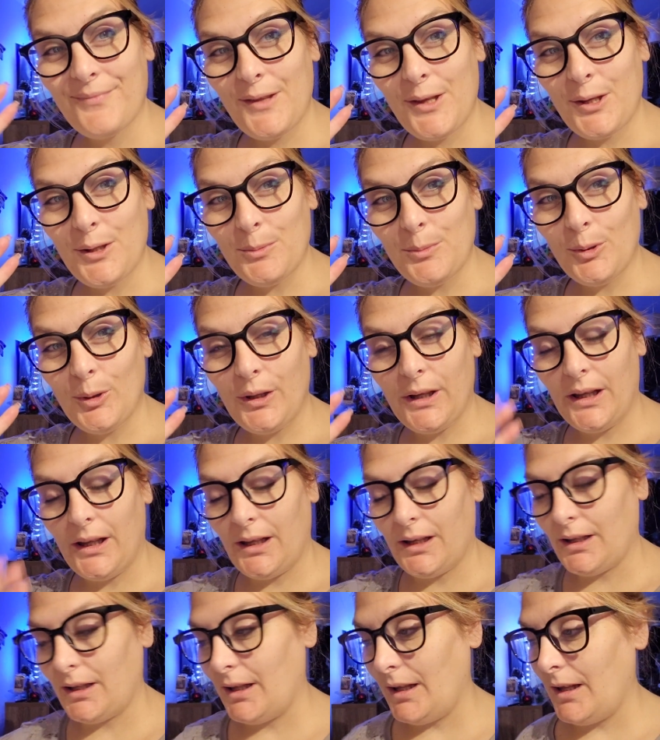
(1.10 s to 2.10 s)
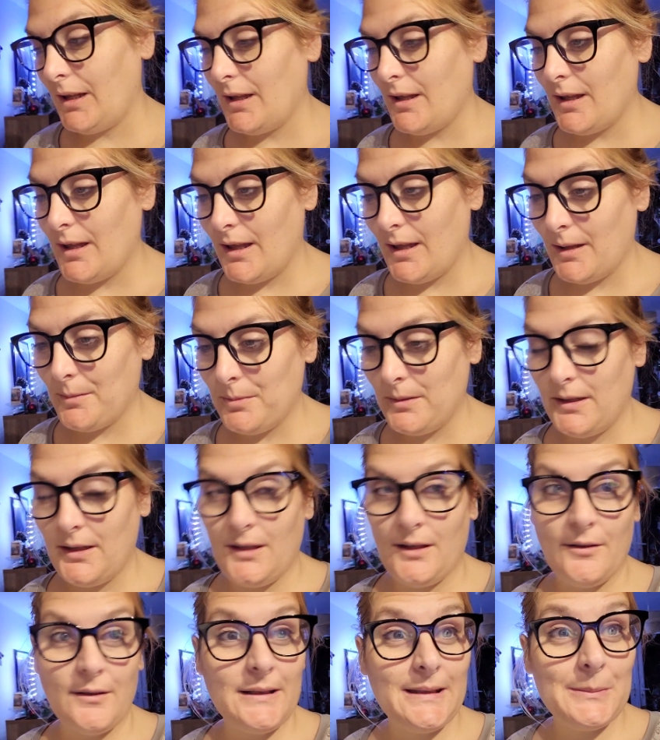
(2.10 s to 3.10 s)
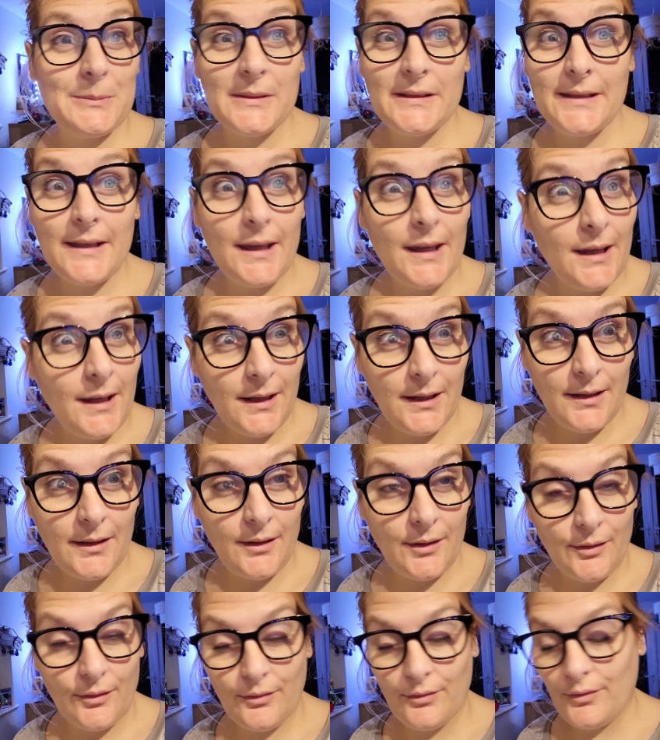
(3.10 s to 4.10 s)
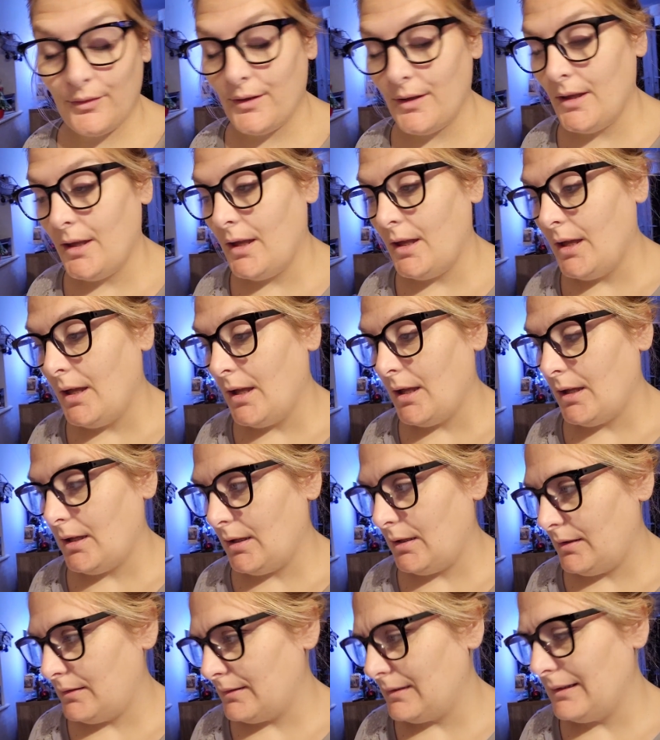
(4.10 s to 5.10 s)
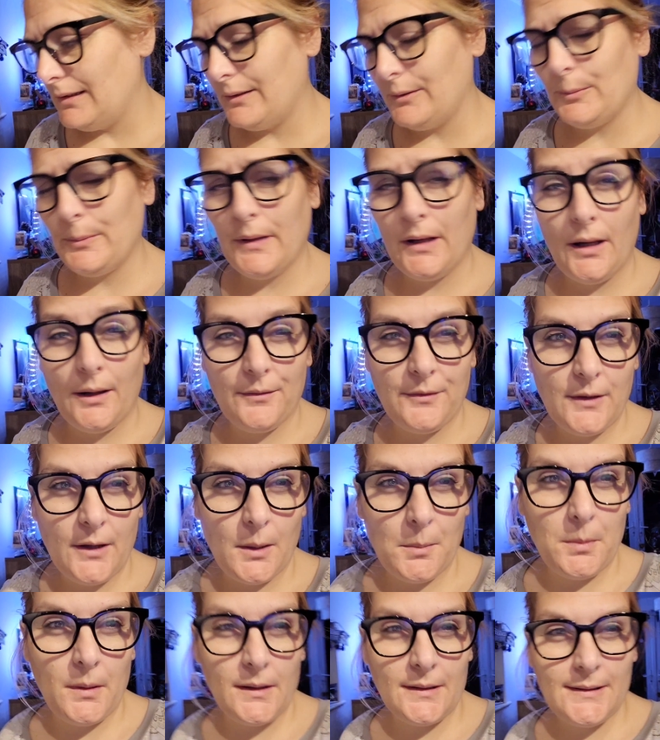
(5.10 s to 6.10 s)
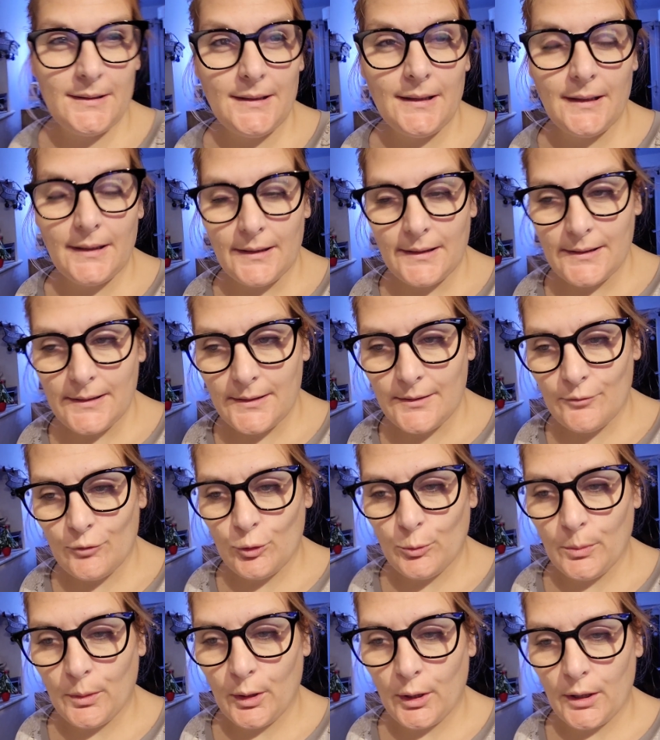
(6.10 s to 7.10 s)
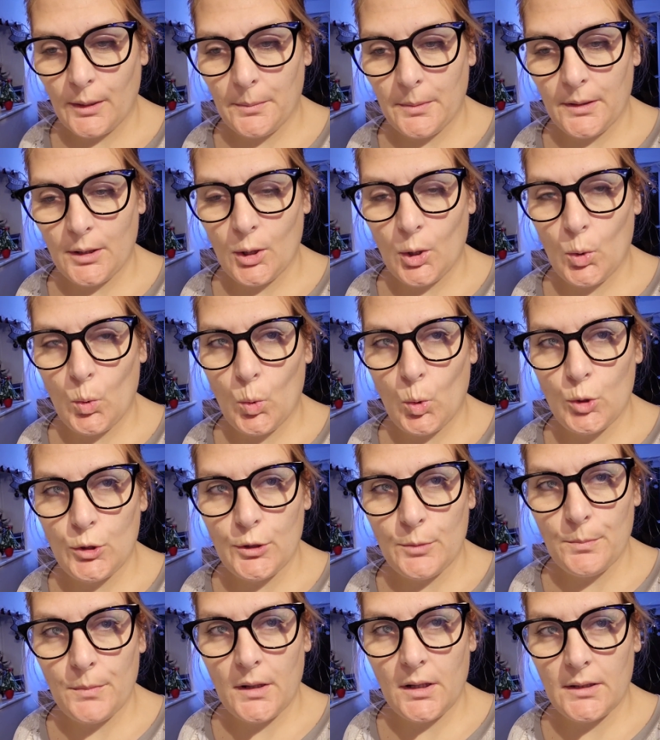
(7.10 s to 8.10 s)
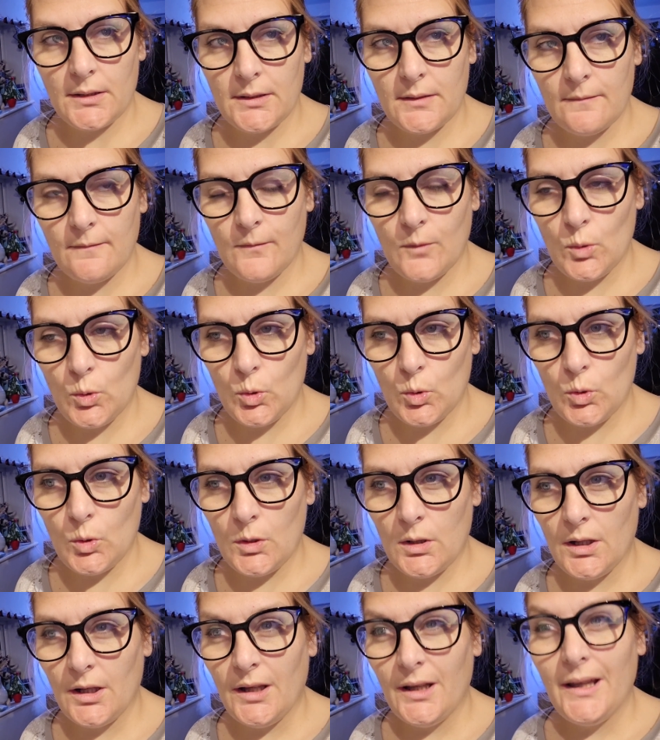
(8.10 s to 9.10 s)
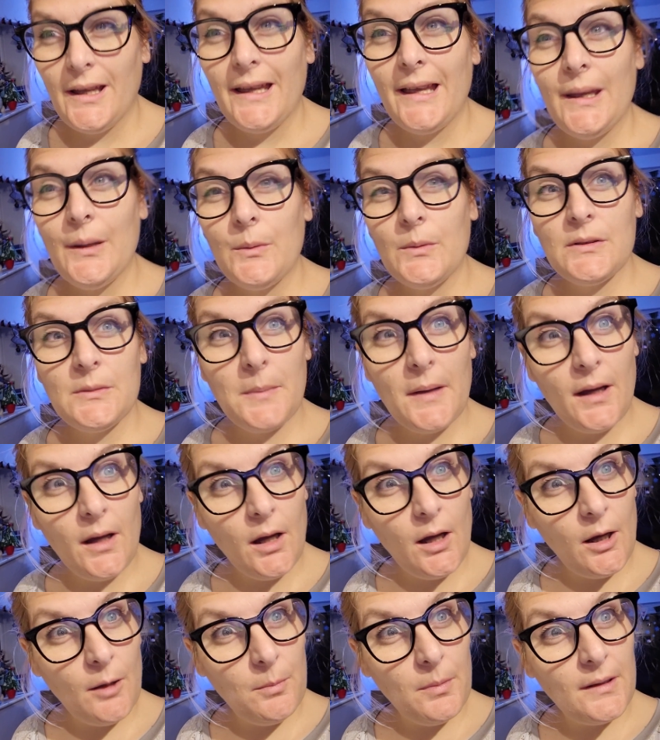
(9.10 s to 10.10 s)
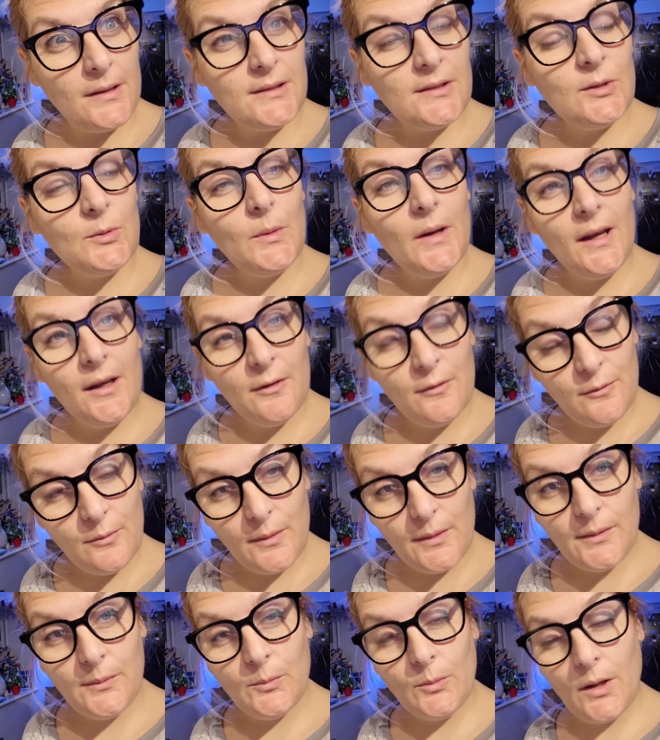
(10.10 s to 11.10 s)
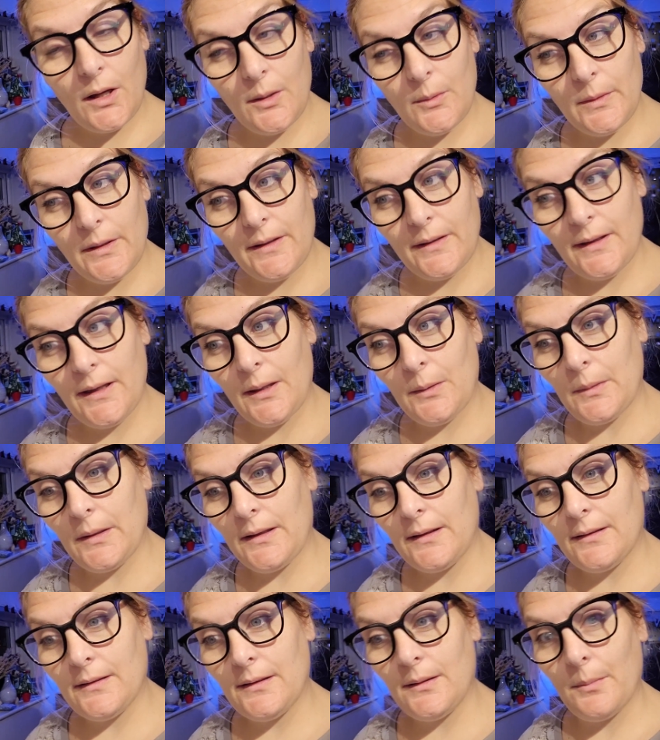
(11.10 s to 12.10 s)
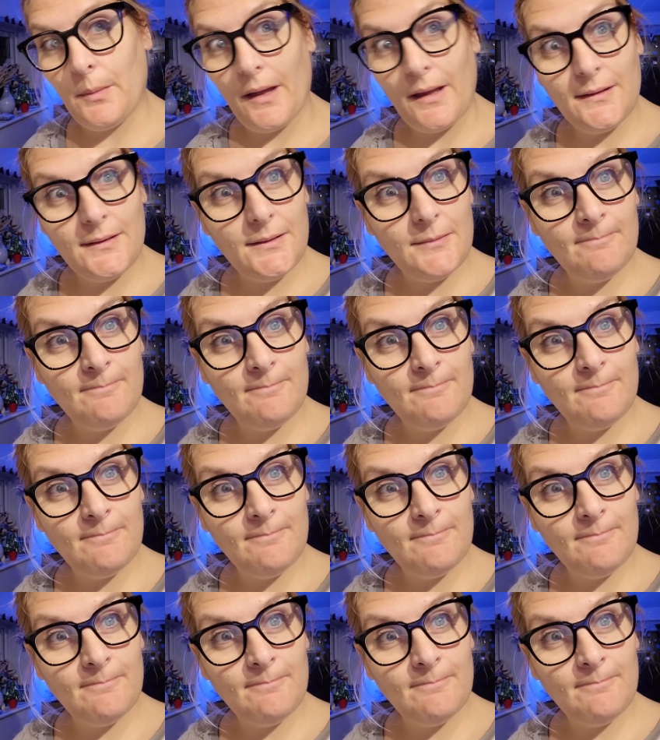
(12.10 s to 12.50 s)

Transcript: Good morning, happy Christmas Eve. Uh, it's a little bit after half past six. Ruben got up at quarter past four. It was about half past twelve when we went to bed.